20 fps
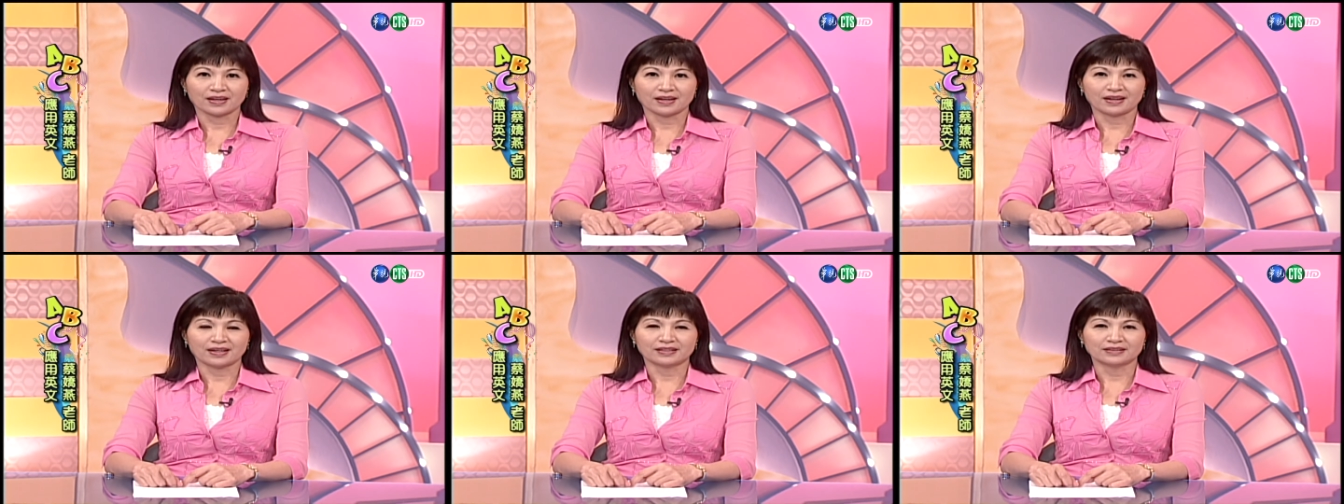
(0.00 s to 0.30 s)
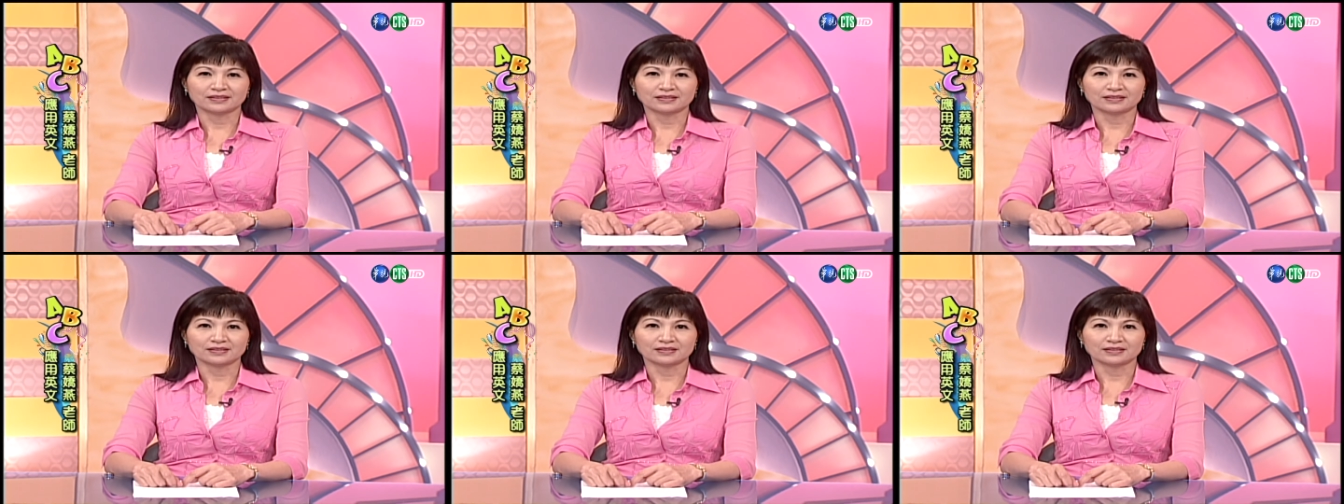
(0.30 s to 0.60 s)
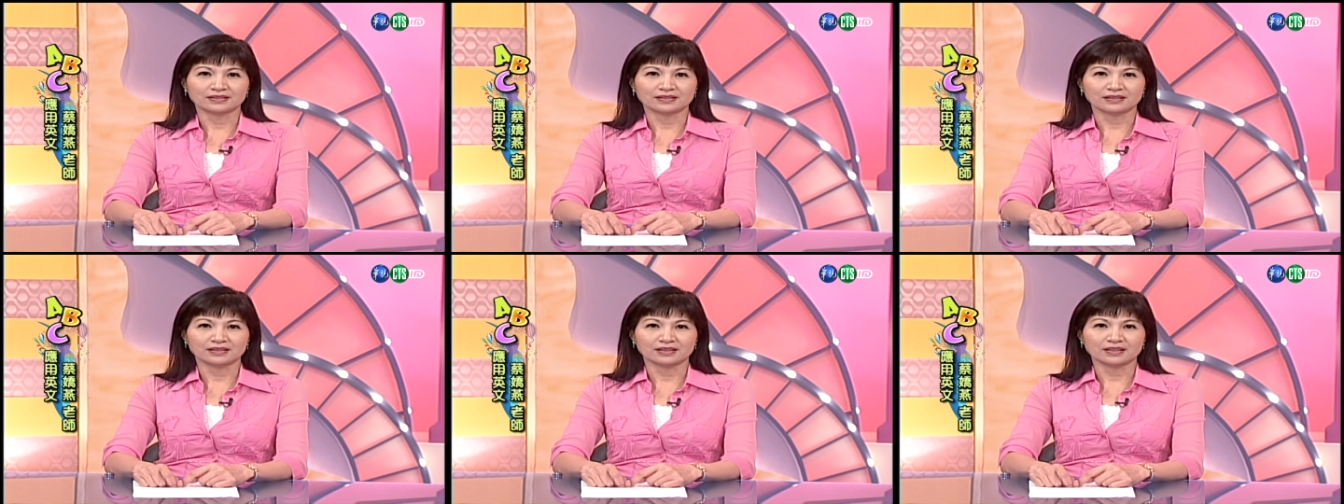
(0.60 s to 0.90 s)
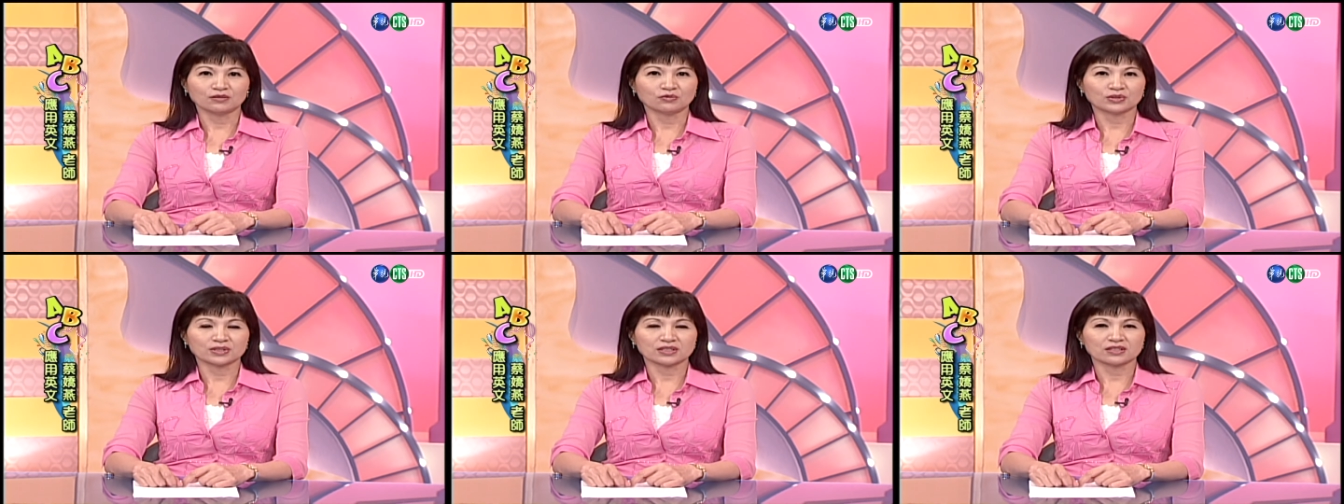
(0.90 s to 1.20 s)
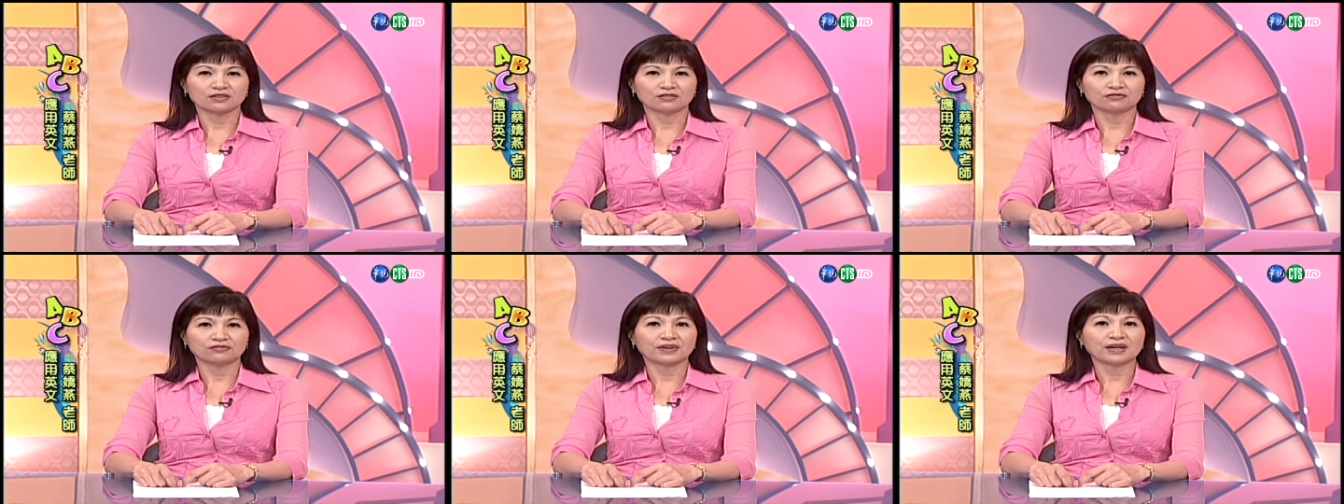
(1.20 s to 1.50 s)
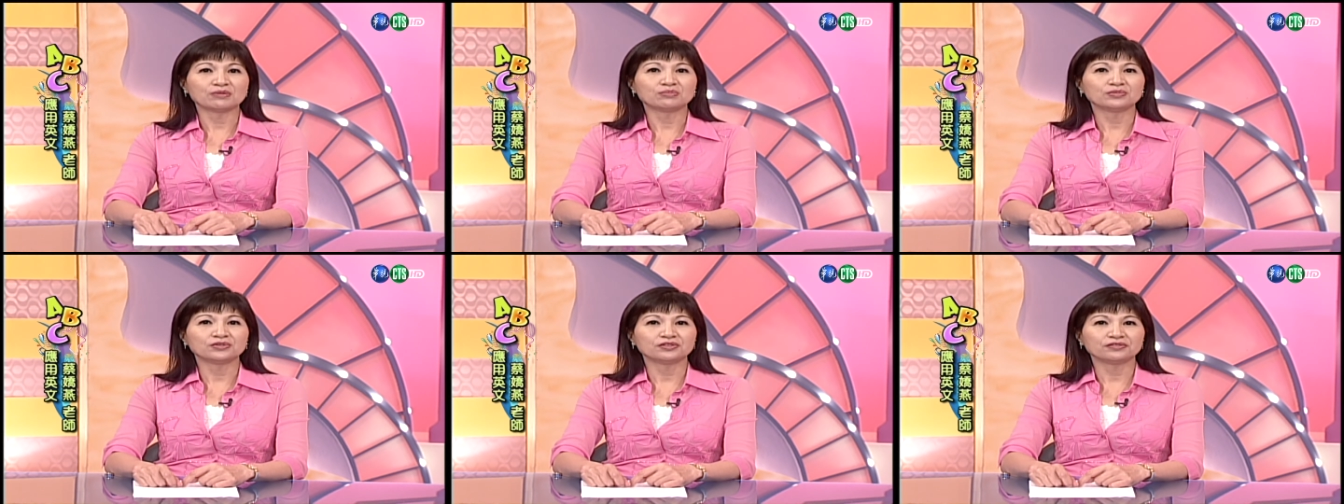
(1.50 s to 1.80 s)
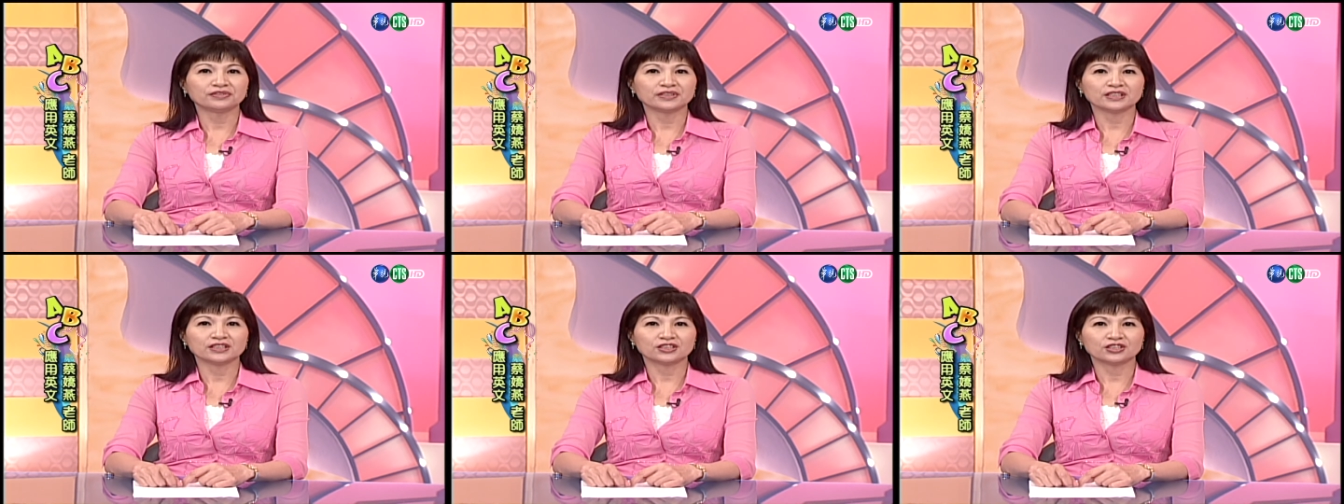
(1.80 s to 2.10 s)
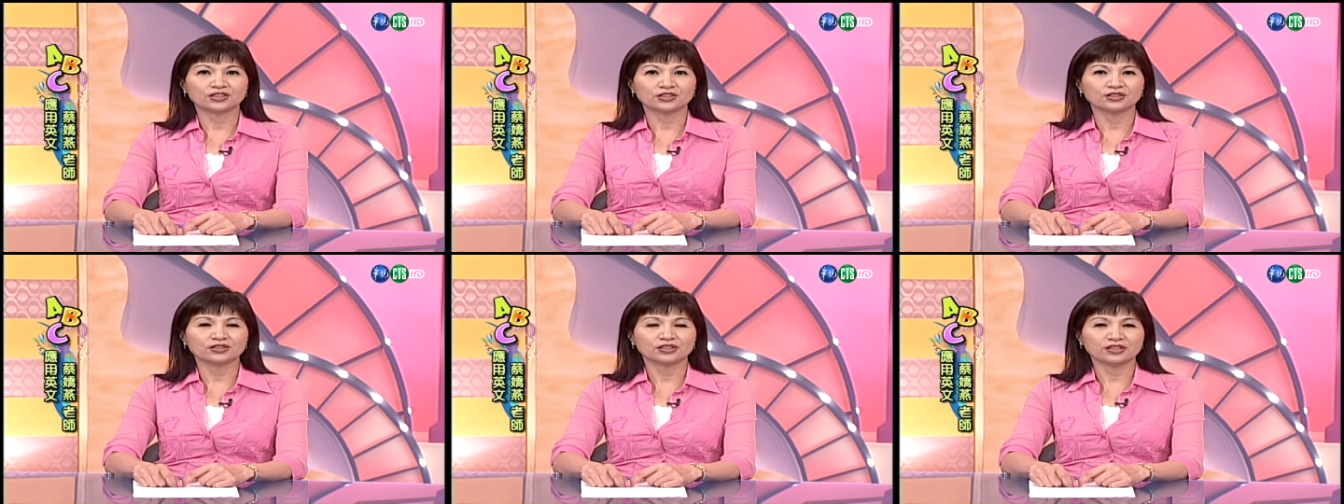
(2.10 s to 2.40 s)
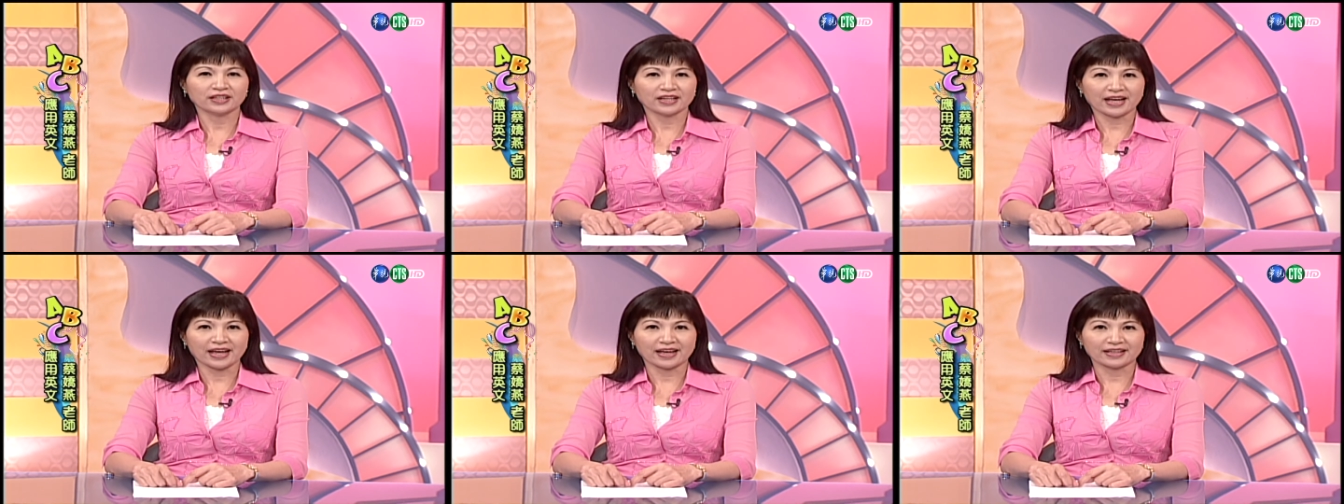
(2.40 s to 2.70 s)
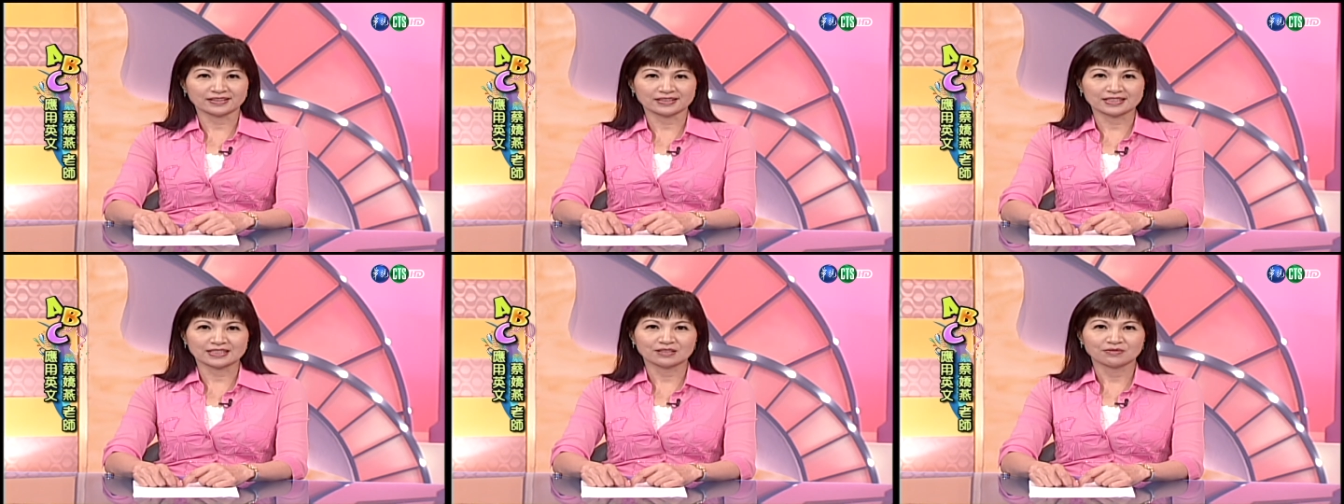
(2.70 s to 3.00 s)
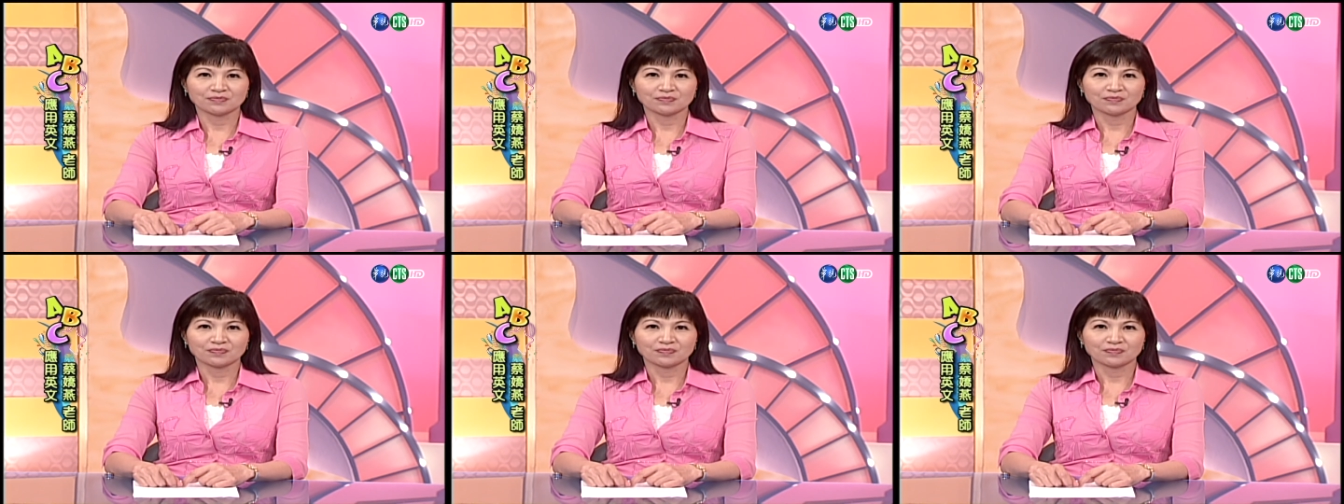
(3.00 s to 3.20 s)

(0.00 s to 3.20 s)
and it was a fun movie to look at.